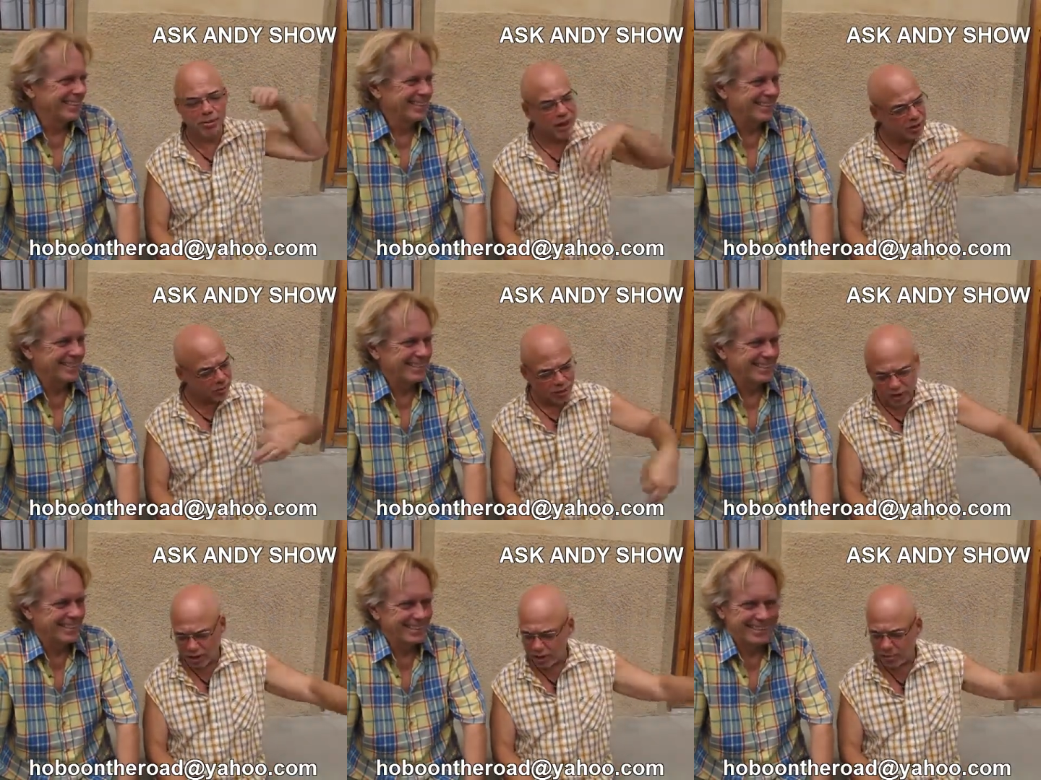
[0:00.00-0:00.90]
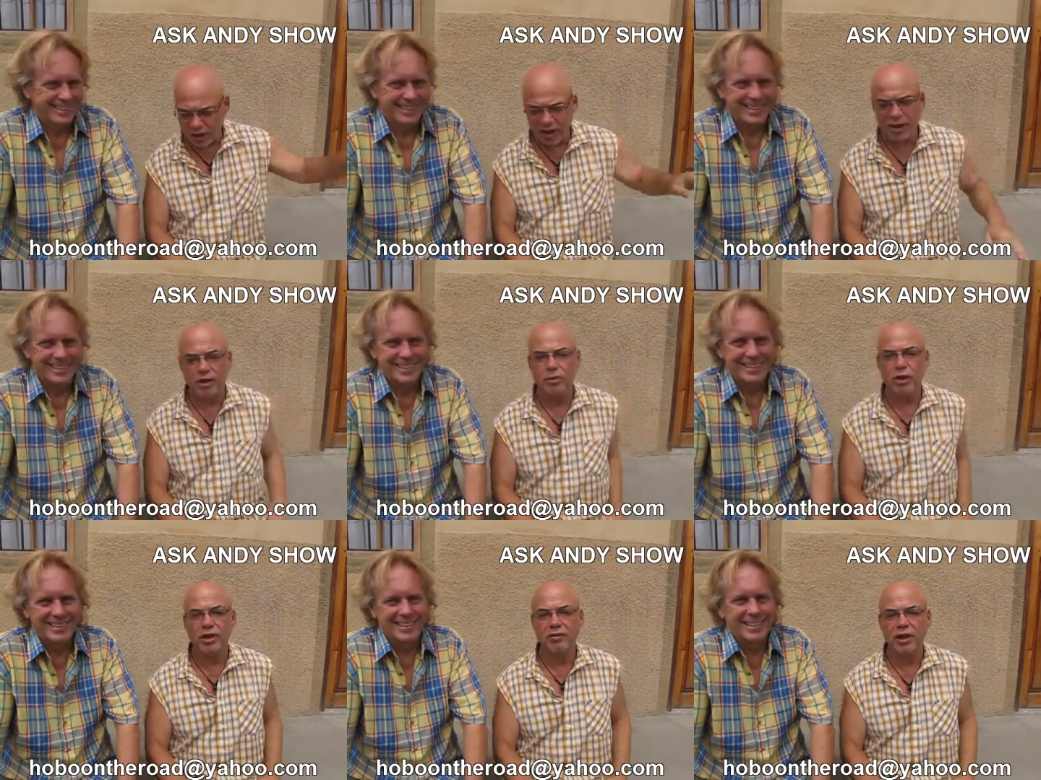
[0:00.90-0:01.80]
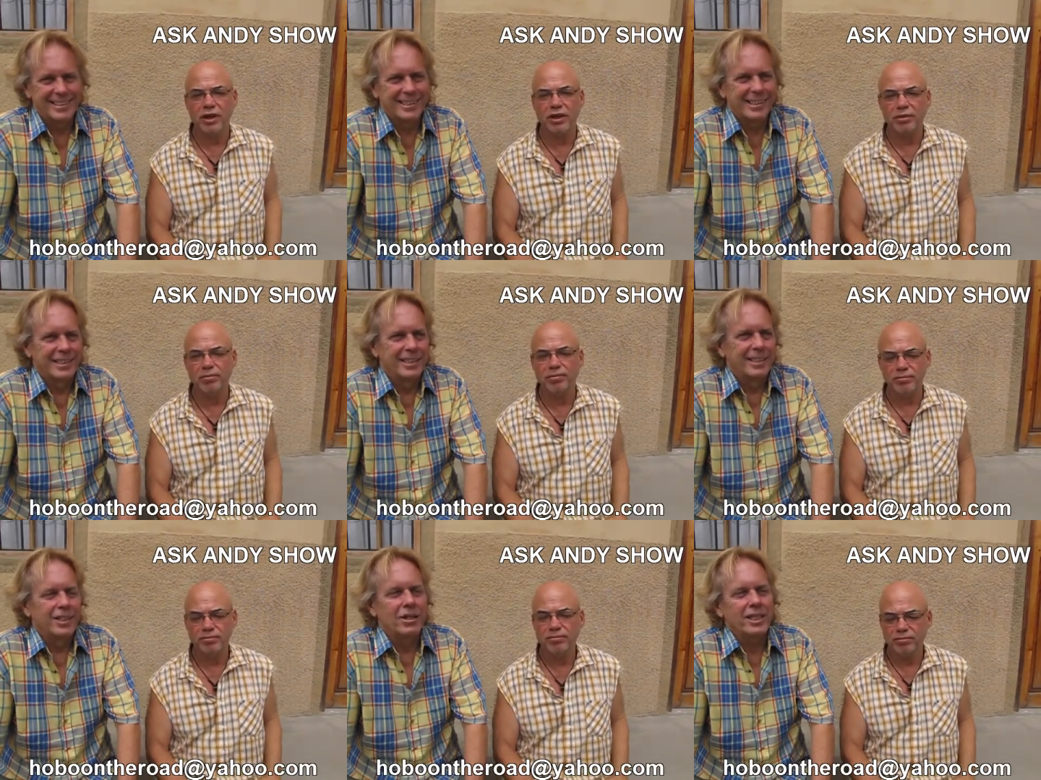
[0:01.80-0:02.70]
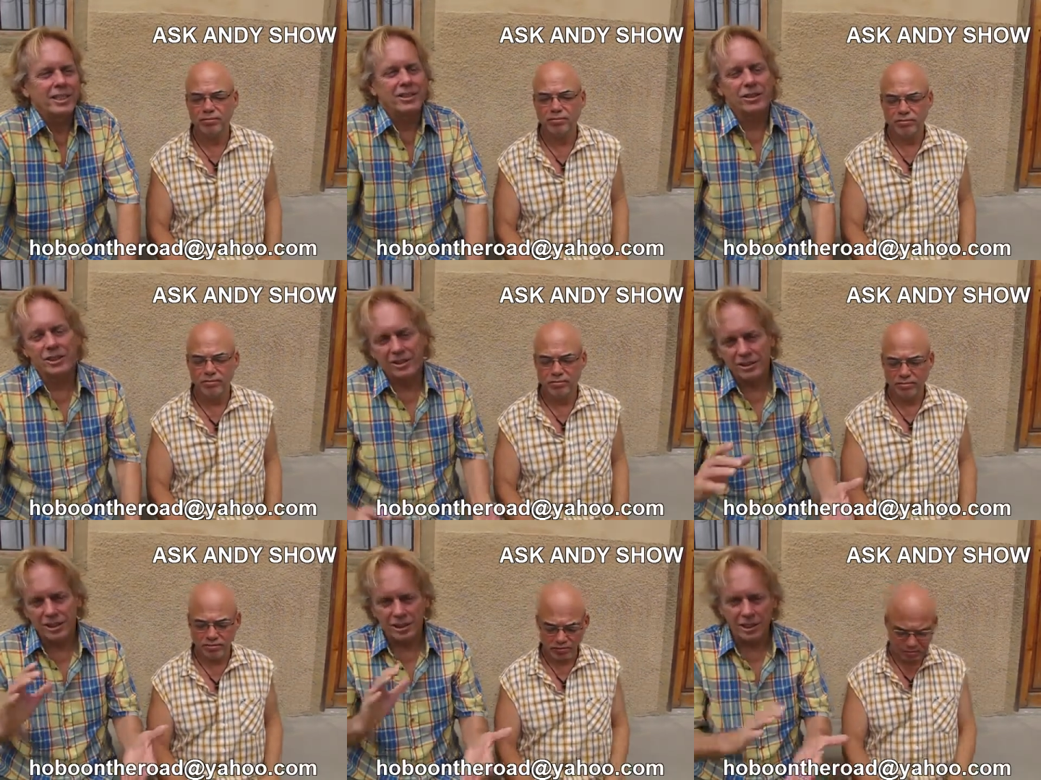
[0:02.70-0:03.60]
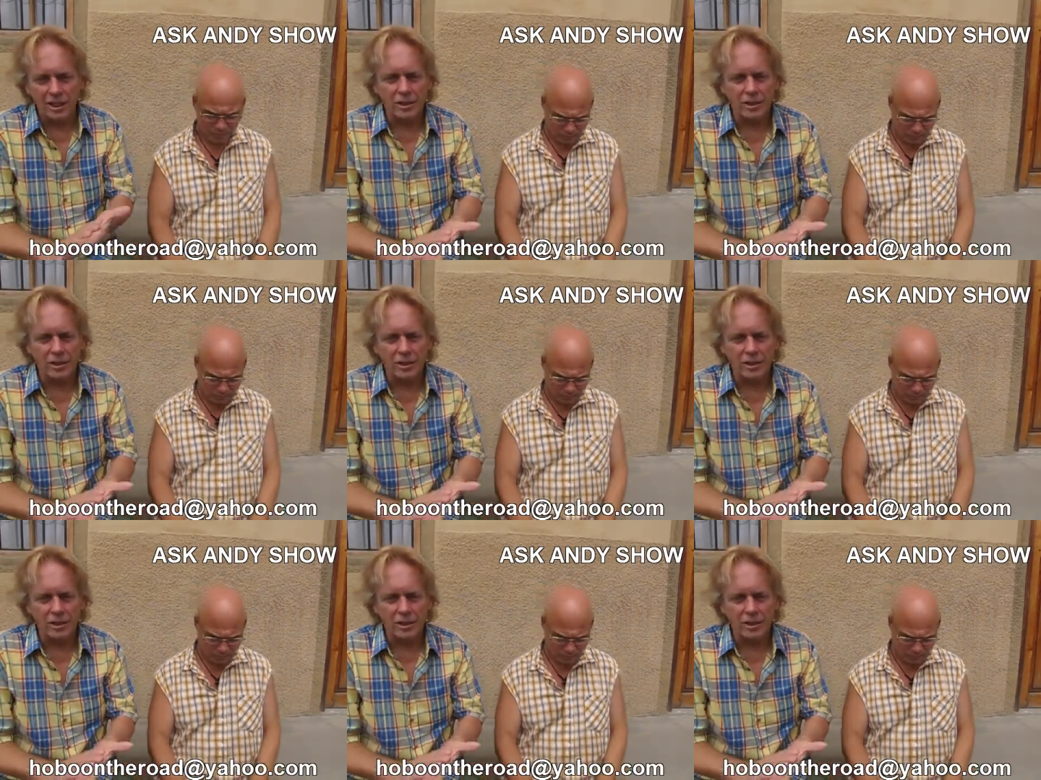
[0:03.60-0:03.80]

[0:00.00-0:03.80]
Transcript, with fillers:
Speaker 1: passport and they'll come get you and walk you right in.
Speaker 2: Okay, so you can get